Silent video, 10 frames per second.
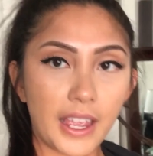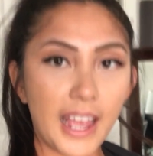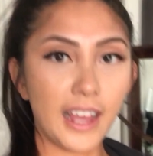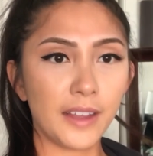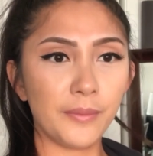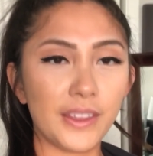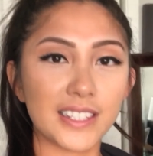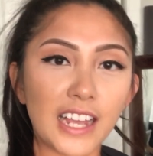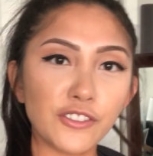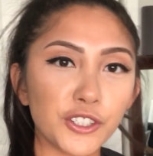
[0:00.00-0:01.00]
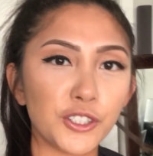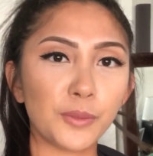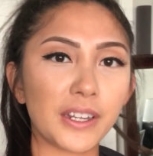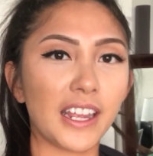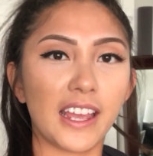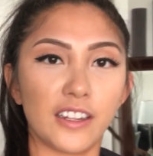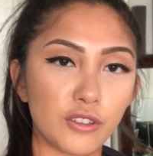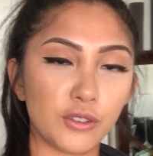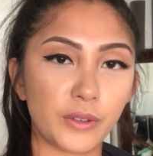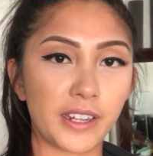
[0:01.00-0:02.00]
And this afternoon I'm gonna head
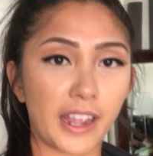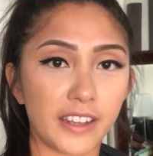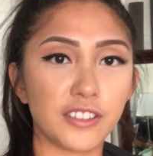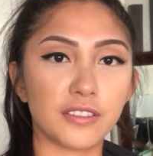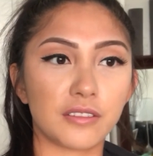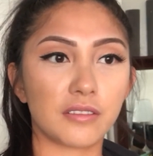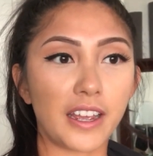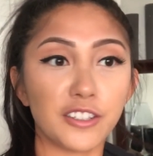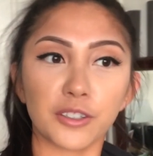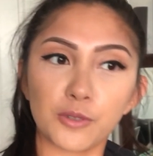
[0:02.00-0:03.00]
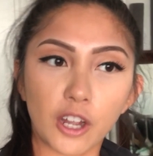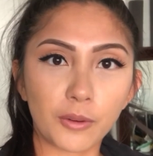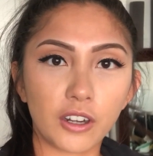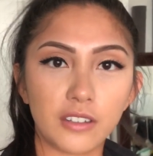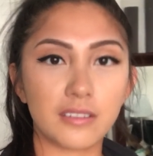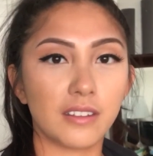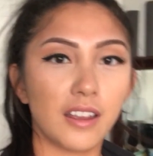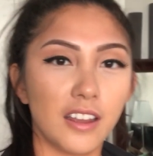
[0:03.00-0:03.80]
to an ice ice cream shop called